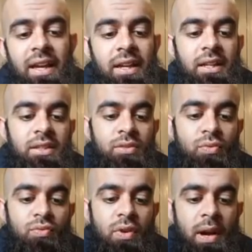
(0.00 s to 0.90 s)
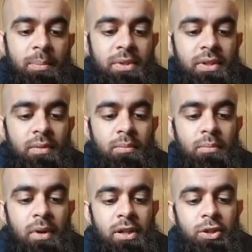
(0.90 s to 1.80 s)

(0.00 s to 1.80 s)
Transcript: is wrapped much,